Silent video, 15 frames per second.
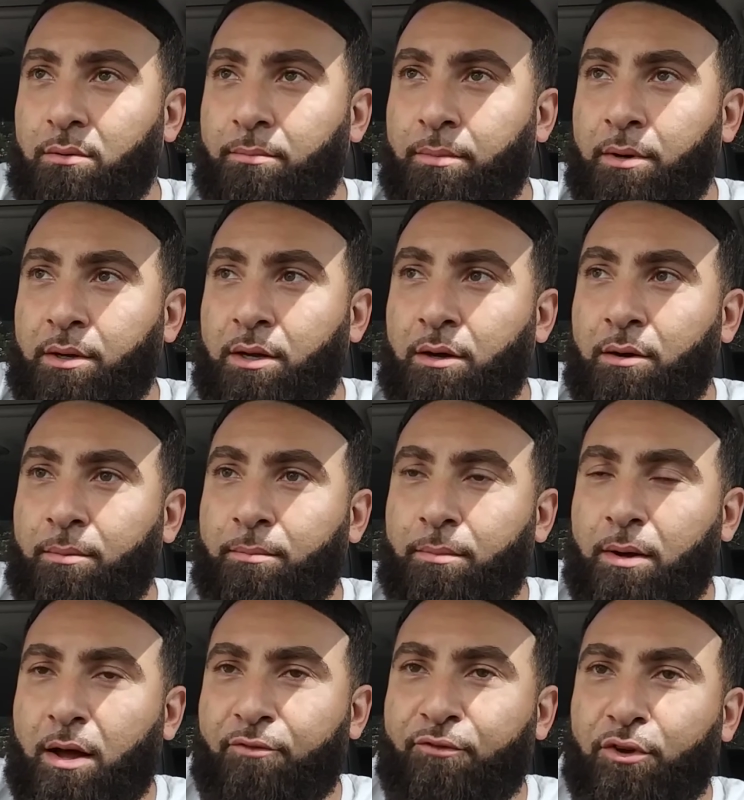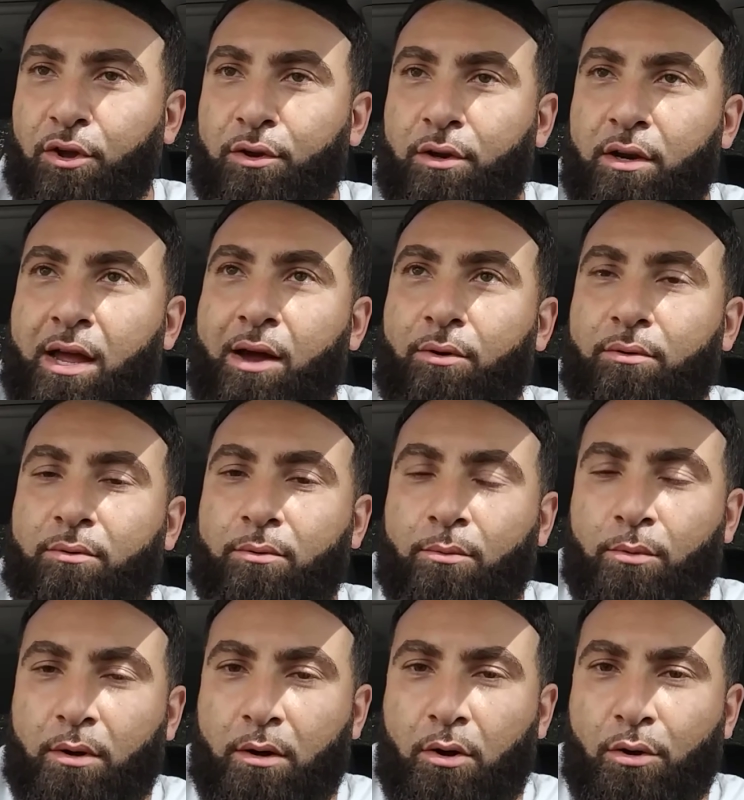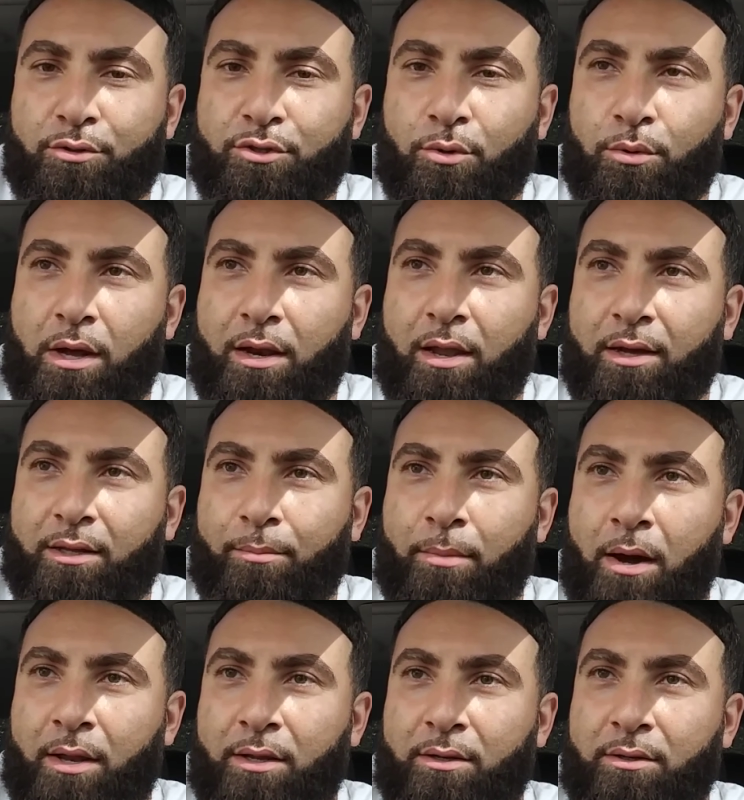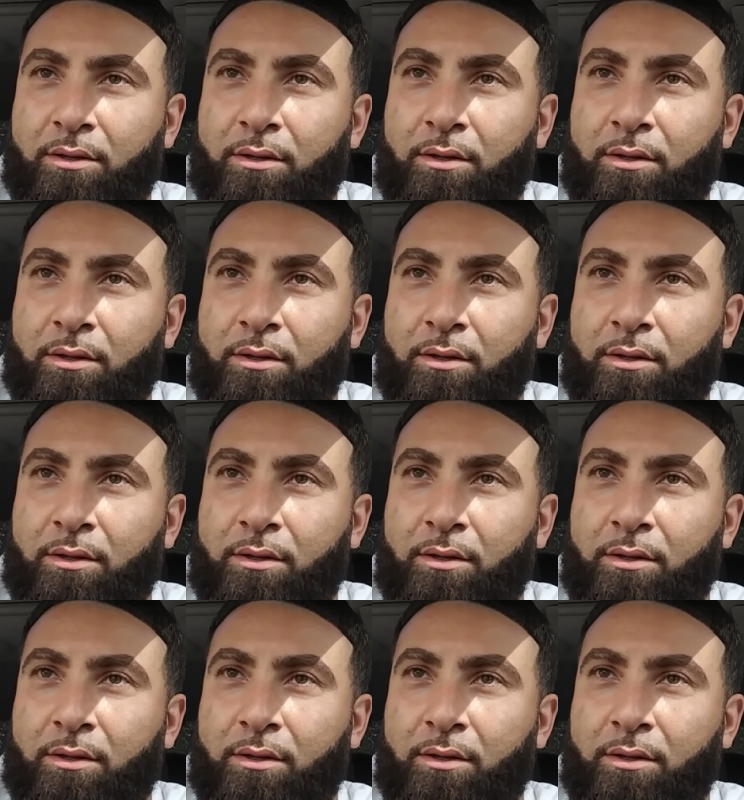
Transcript: But I figured it out. Also, what I liked about it,